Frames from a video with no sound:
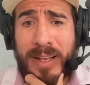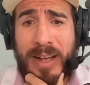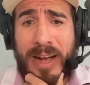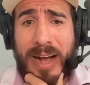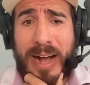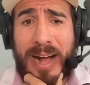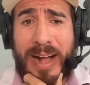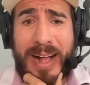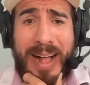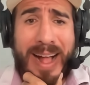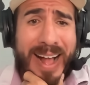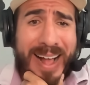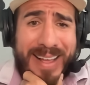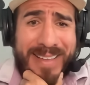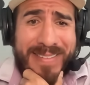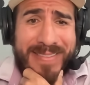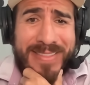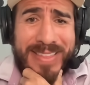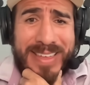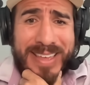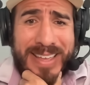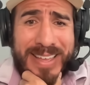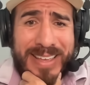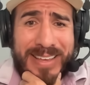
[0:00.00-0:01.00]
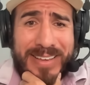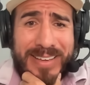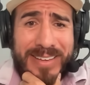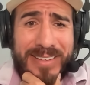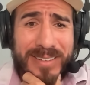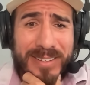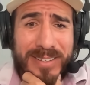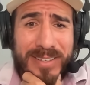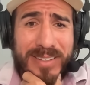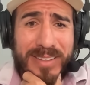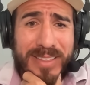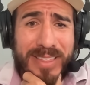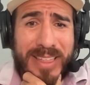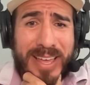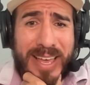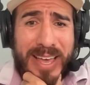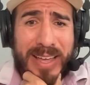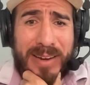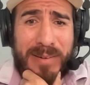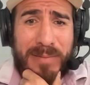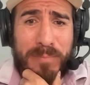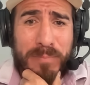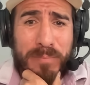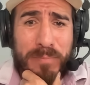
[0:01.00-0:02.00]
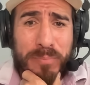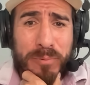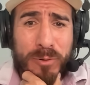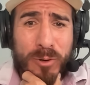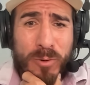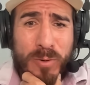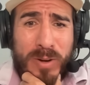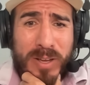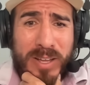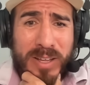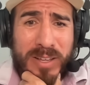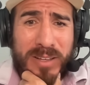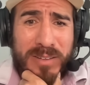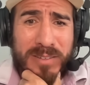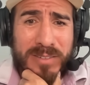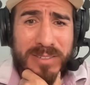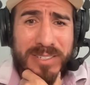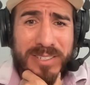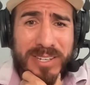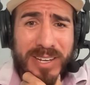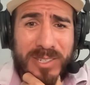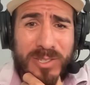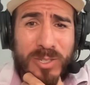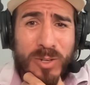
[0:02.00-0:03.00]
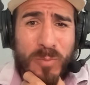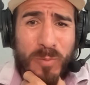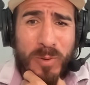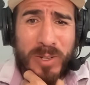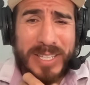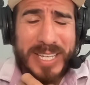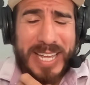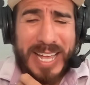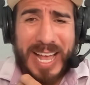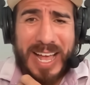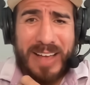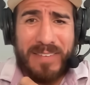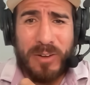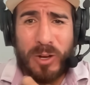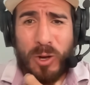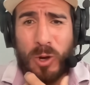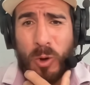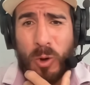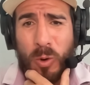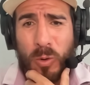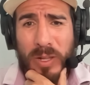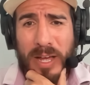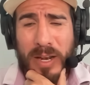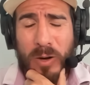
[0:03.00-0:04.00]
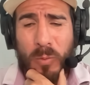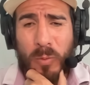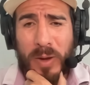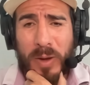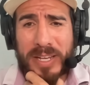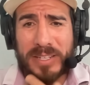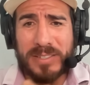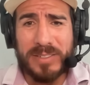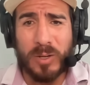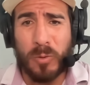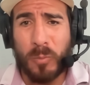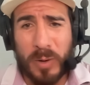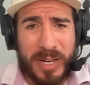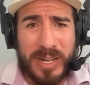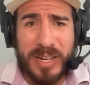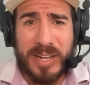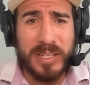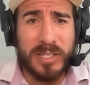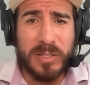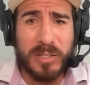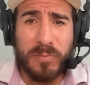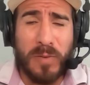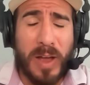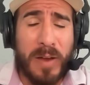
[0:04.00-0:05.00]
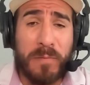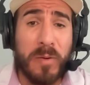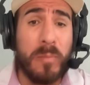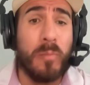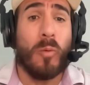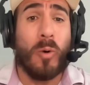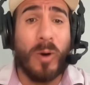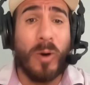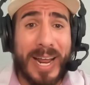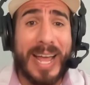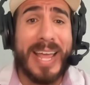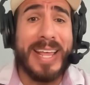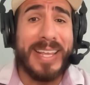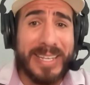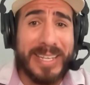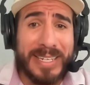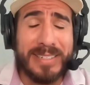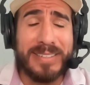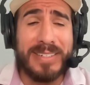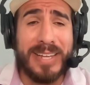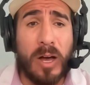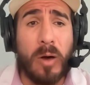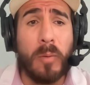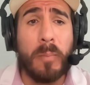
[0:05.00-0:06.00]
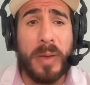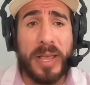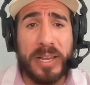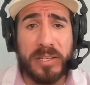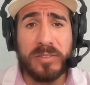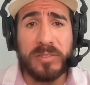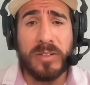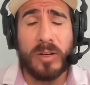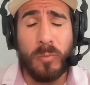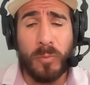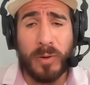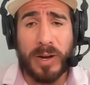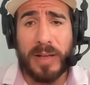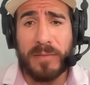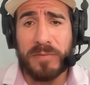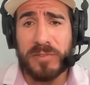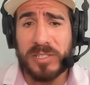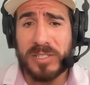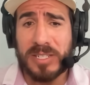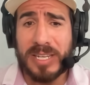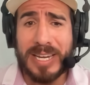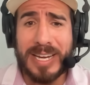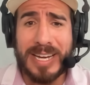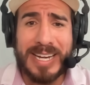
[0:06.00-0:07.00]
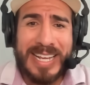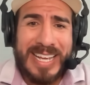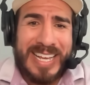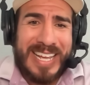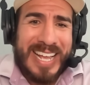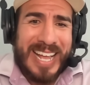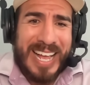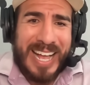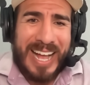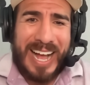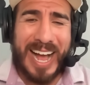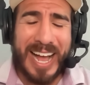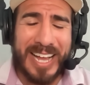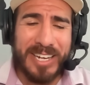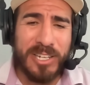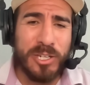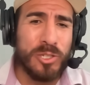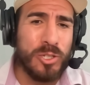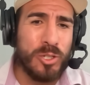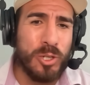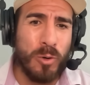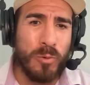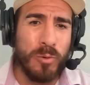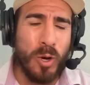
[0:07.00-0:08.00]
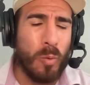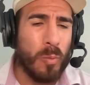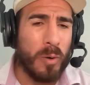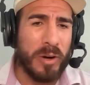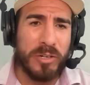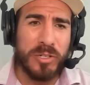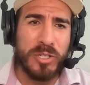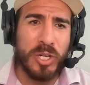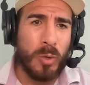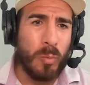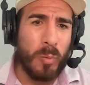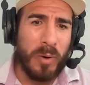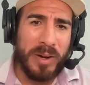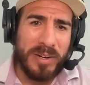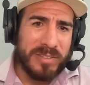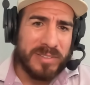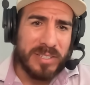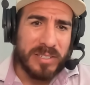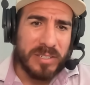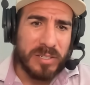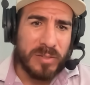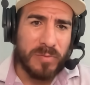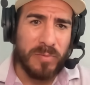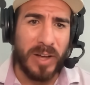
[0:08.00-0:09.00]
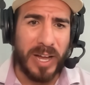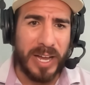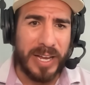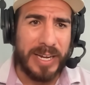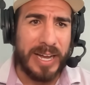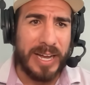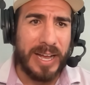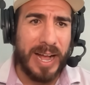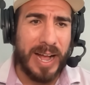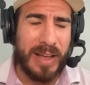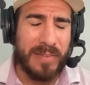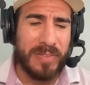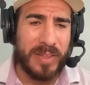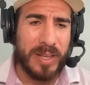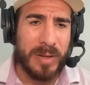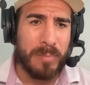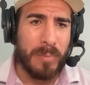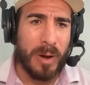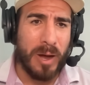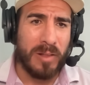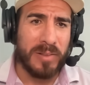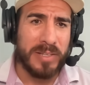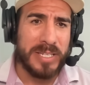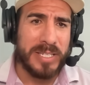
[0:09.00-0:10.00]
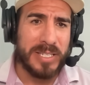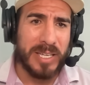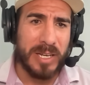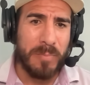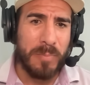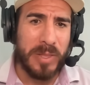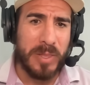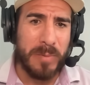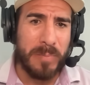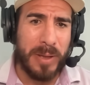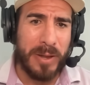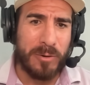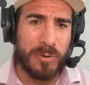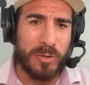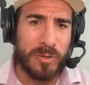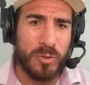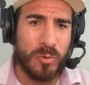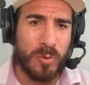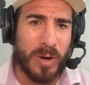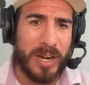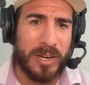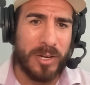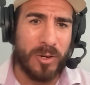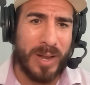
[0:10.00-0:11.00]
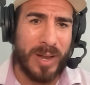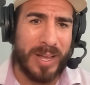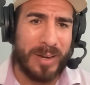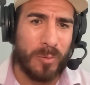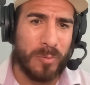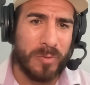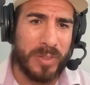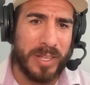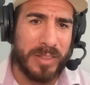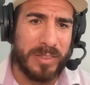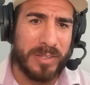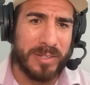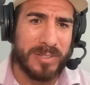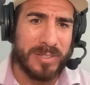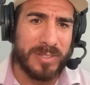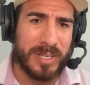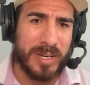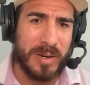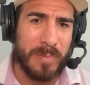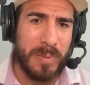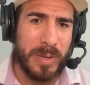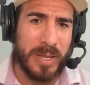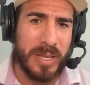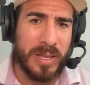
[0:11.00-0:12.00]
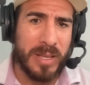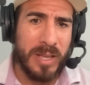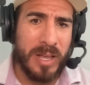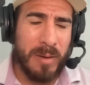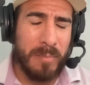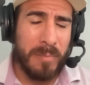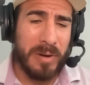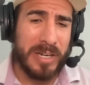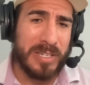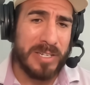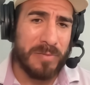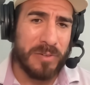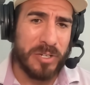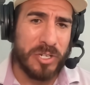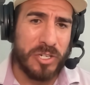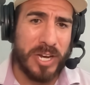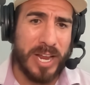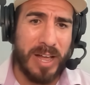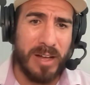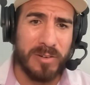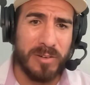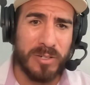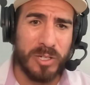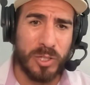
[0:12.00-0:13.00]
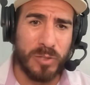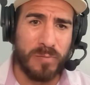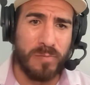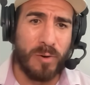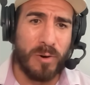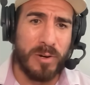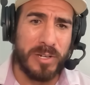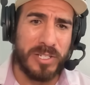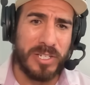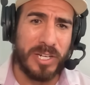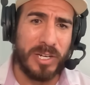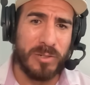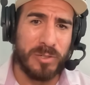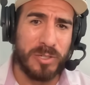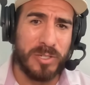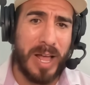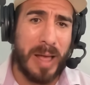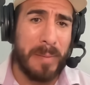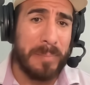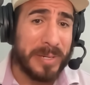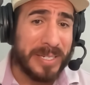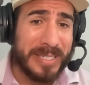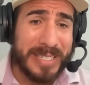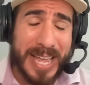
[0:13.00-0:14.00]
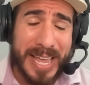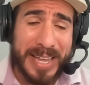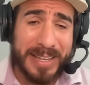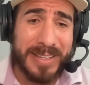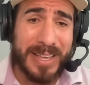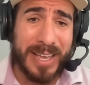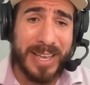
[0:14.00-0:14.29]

I, I think that Bruna doesn't really have a whole lot of ways to win this fight. From what I can tell, based on what I've seen, I just don't know where she wins this fight. I, I think Molly's going to be the better striker. I don't think that's going to be much of a challenge as far as you know stopping take